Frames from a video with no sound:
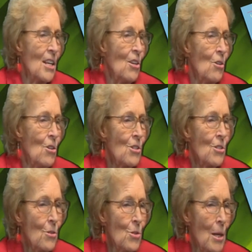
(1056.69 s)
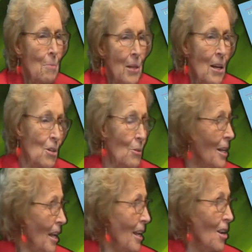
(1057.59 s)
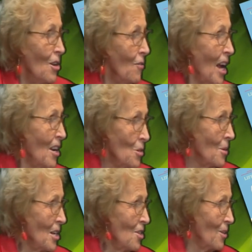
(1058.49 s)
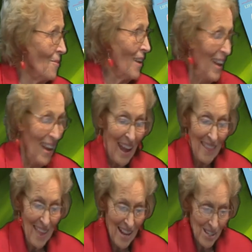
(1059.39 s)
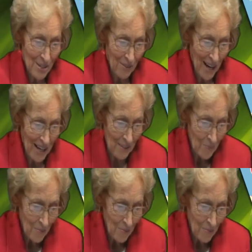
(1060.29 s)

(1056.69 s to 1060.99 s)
You just do something and do it again, and you've got a tradition, and that's great.